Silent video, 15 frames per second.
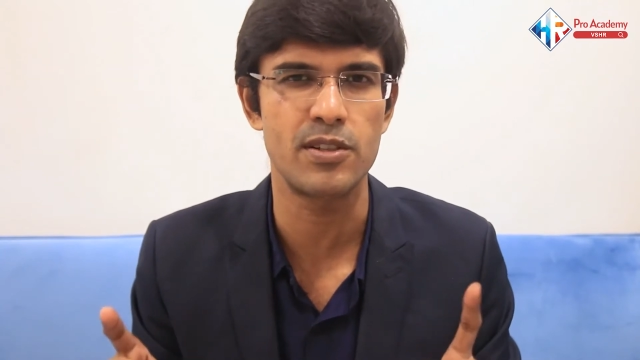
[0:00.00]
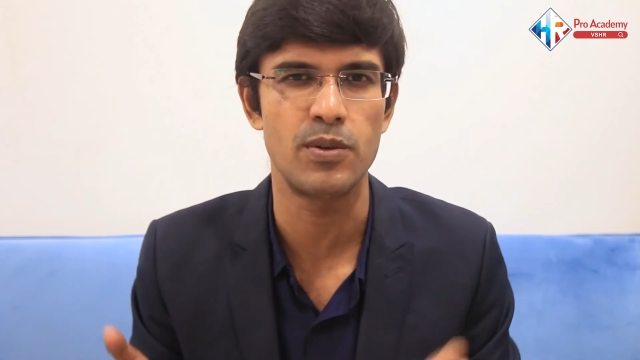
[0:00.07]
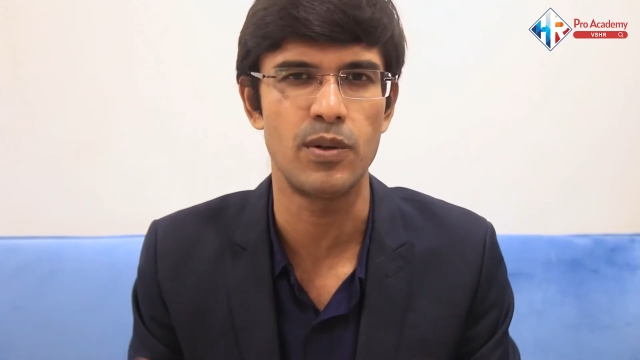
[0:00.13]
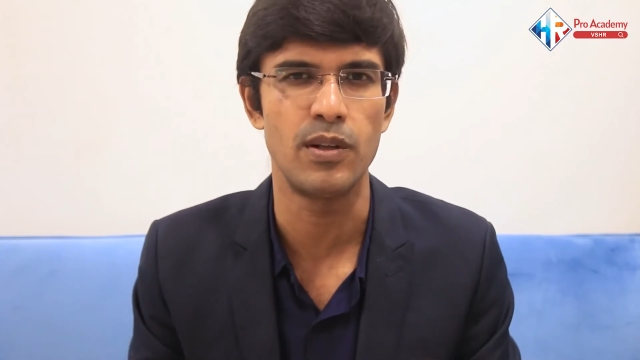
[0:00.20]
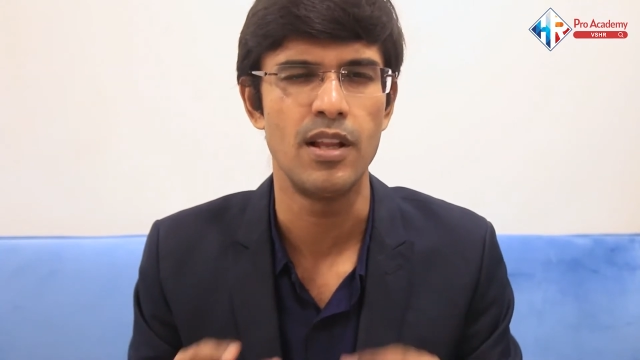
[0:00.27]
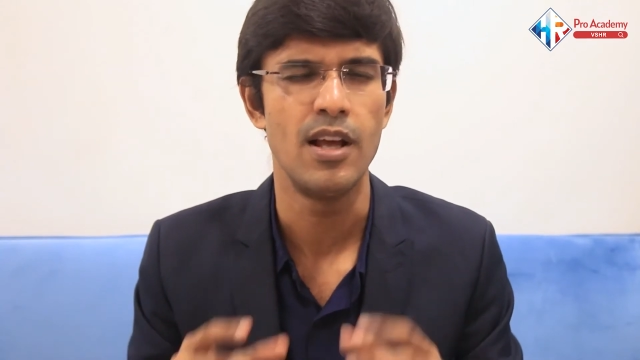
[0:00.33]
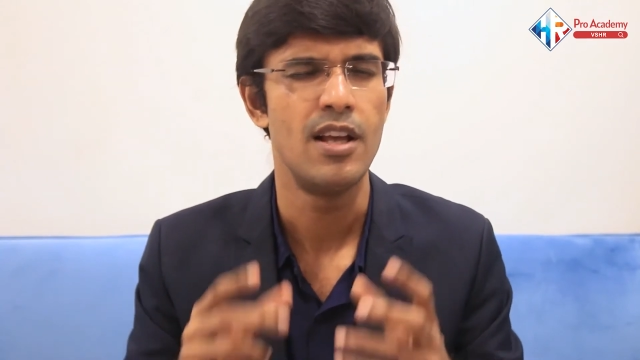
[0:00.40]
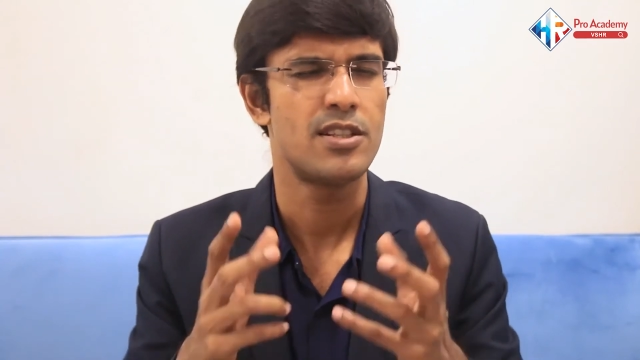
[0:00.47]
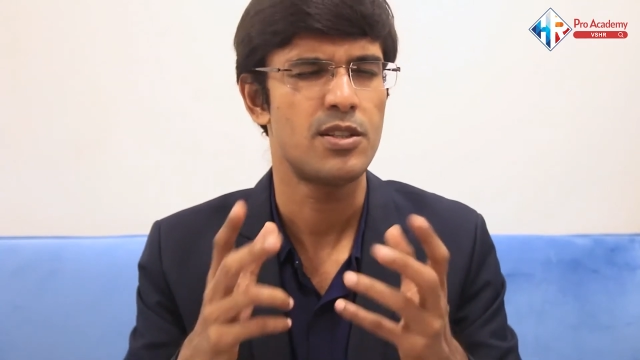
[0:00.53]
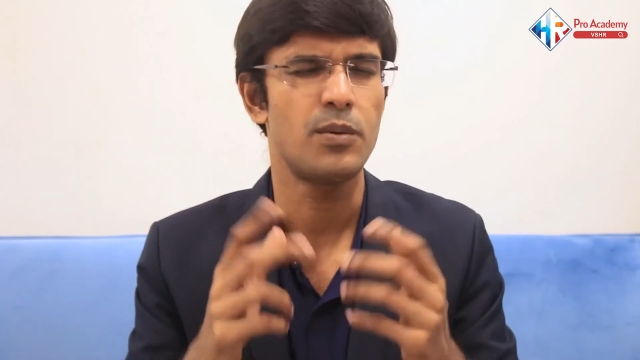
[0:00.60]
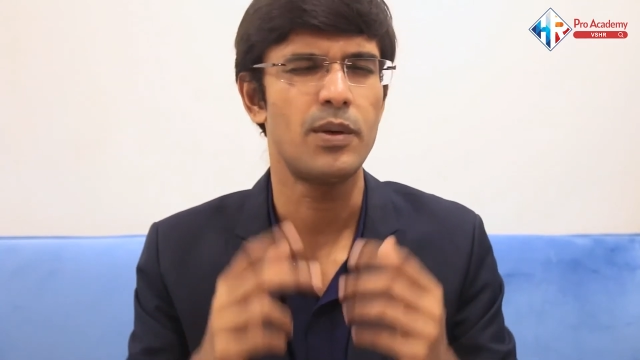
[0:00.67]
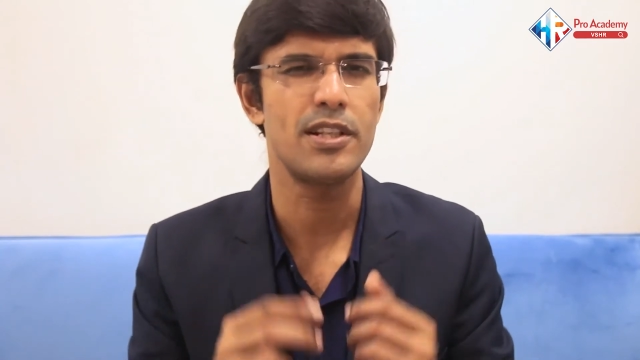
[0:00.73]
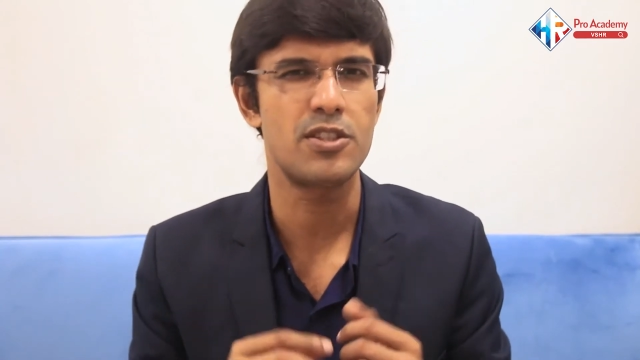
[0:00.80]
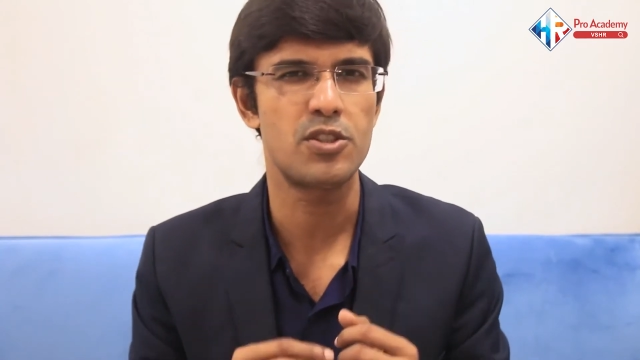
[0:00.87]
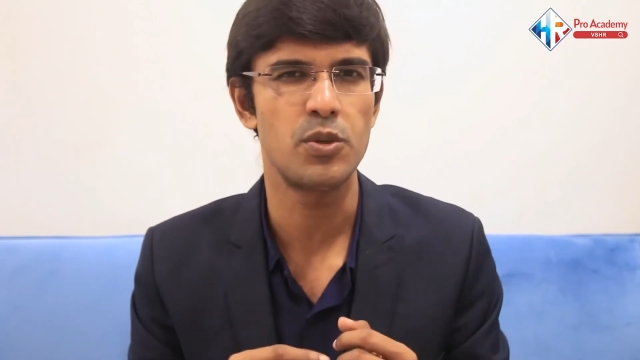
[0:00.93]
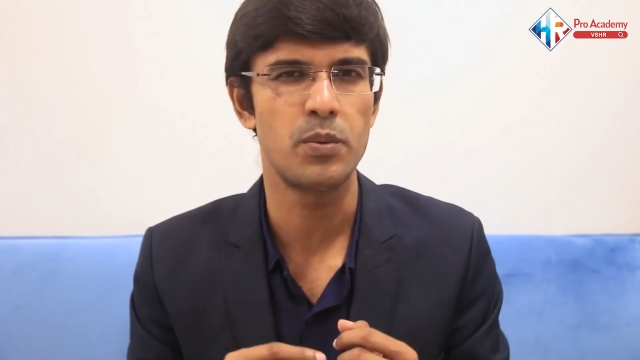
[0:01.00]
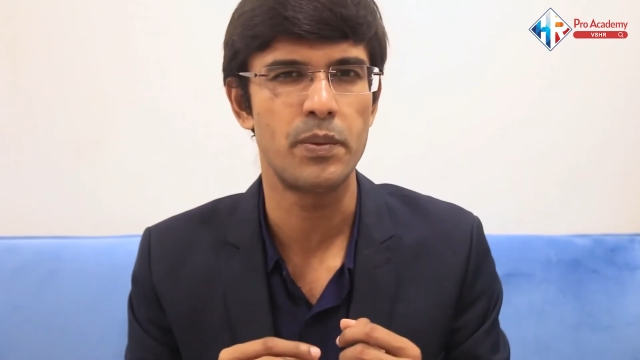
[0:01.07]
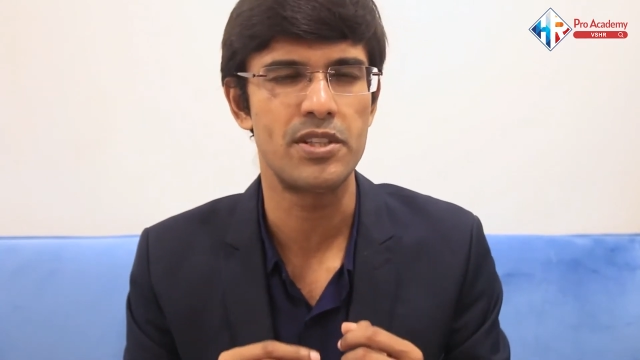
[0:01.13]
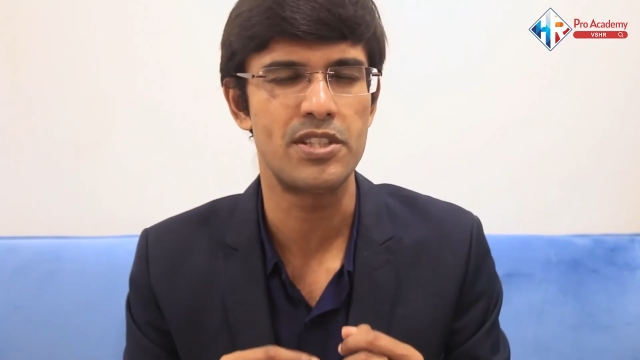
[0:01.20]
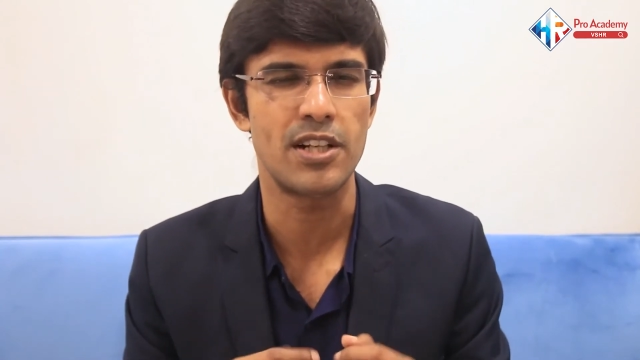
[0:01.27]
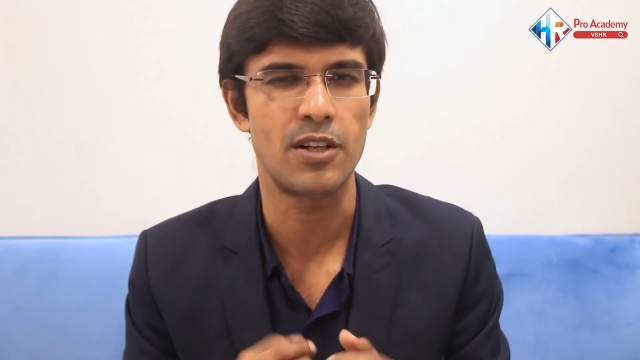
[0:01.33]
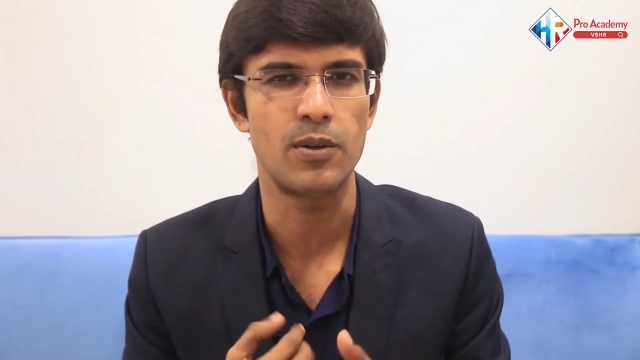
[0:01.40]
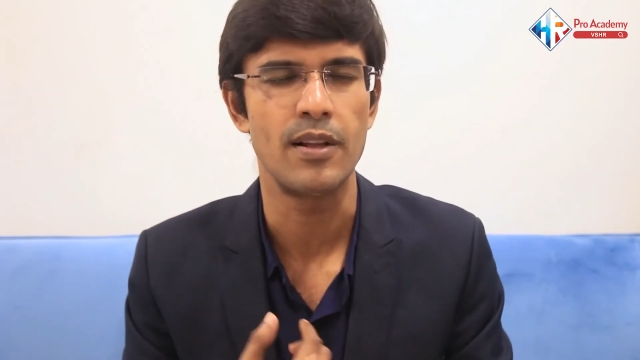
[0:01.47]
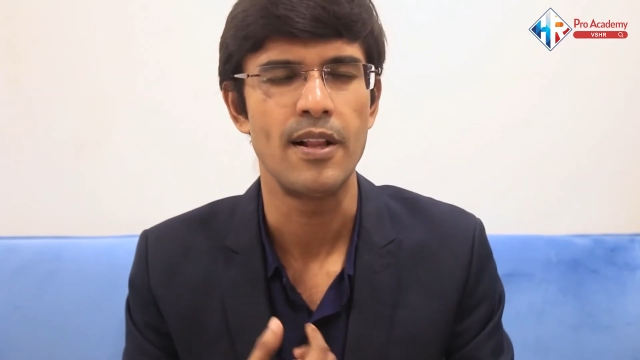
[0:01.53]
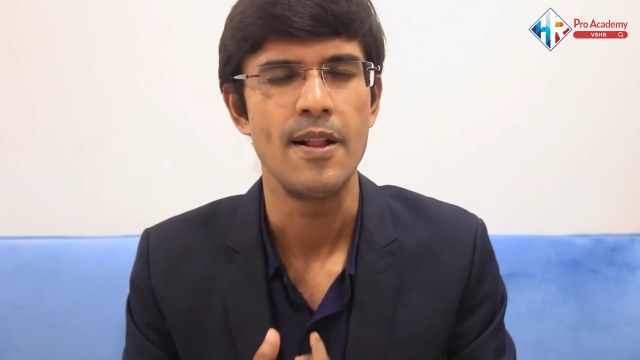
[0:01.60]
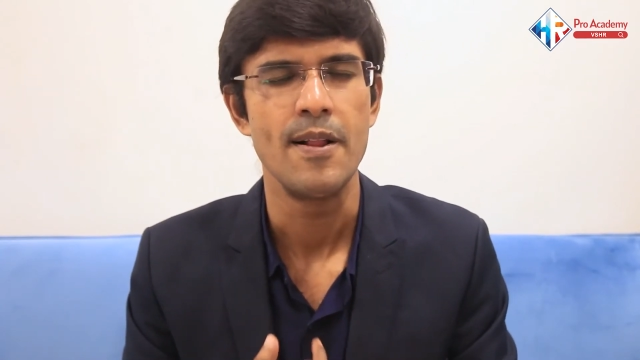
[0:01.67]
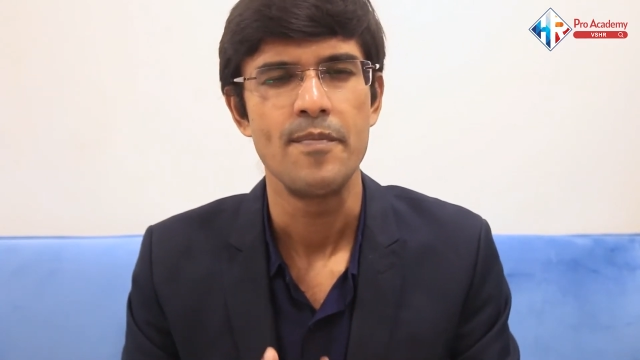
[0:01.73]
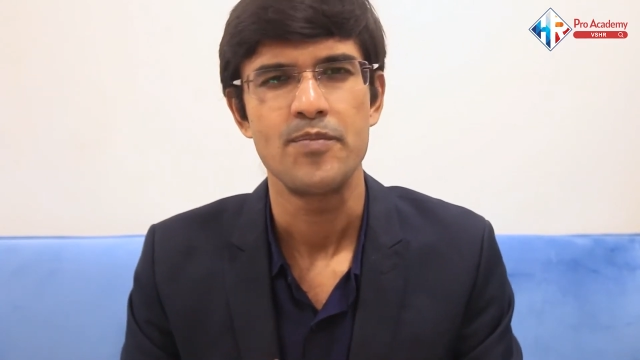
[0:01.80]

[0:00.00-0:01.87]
roll. So what is 2 pizza roll?